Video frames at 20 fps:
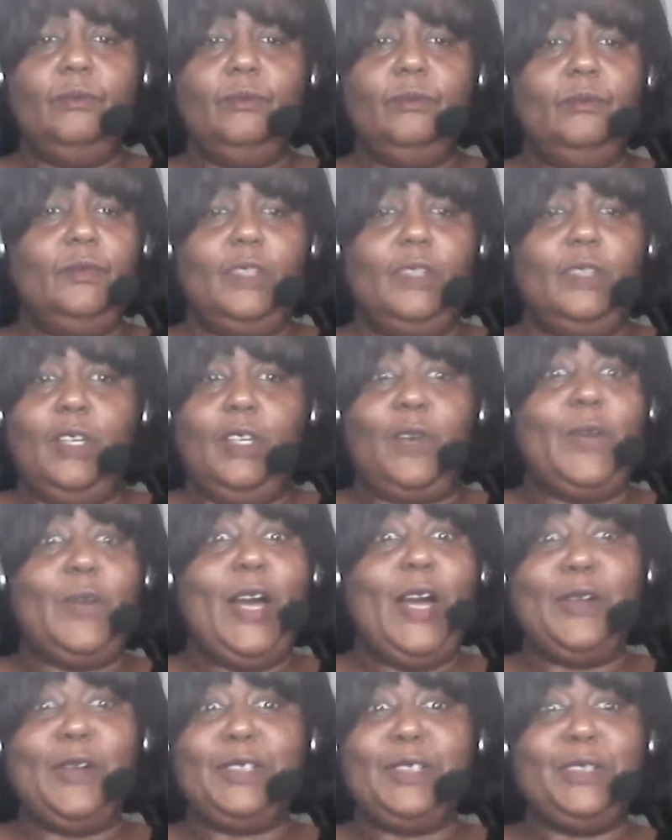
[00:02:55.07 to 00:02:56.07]
around and
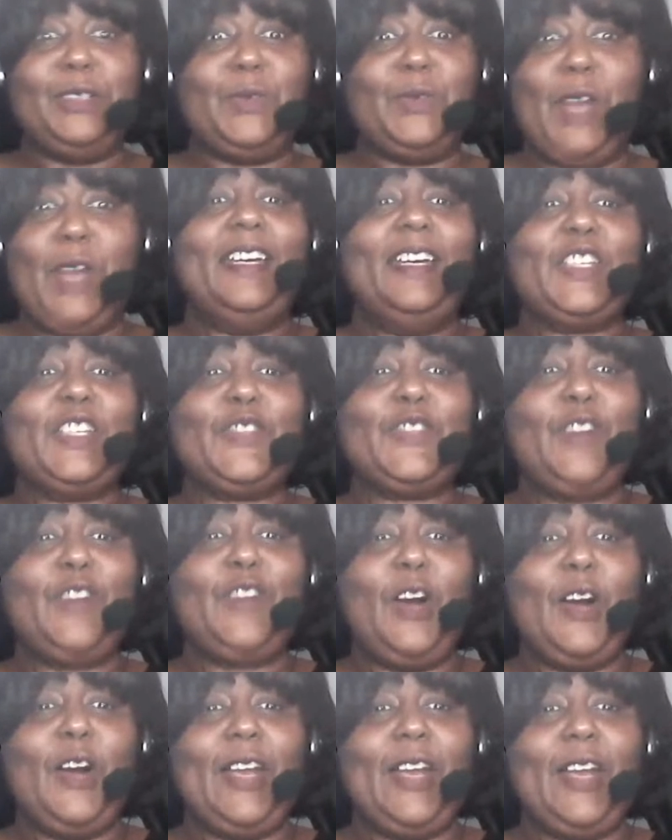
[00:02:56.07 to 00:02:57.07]
around in my head
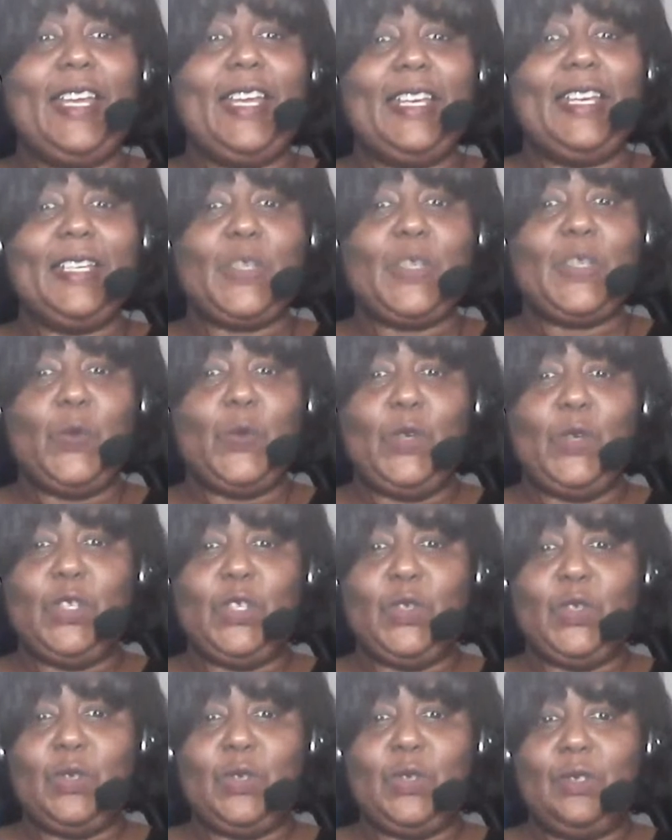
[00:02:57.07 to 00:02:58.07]
as
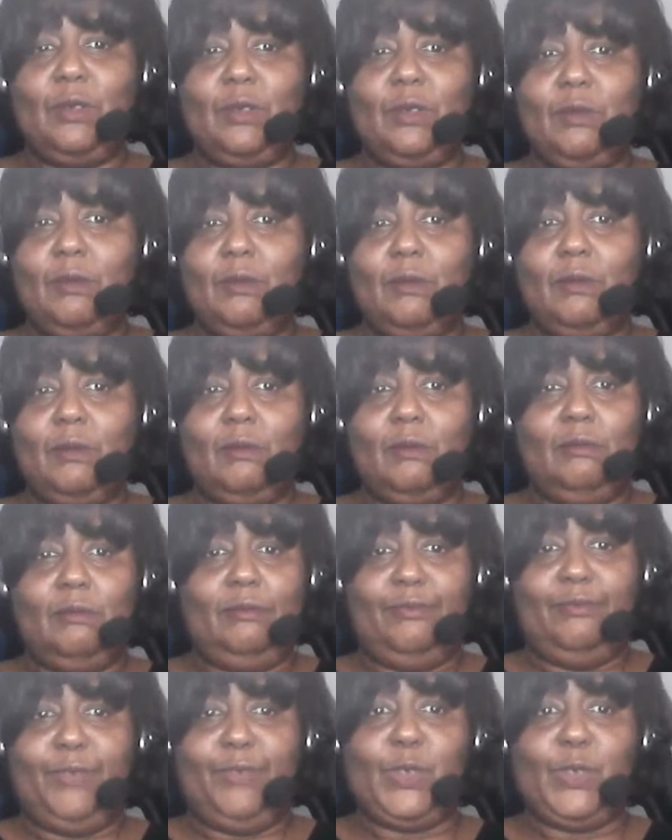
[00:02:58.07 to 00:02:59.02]
far as which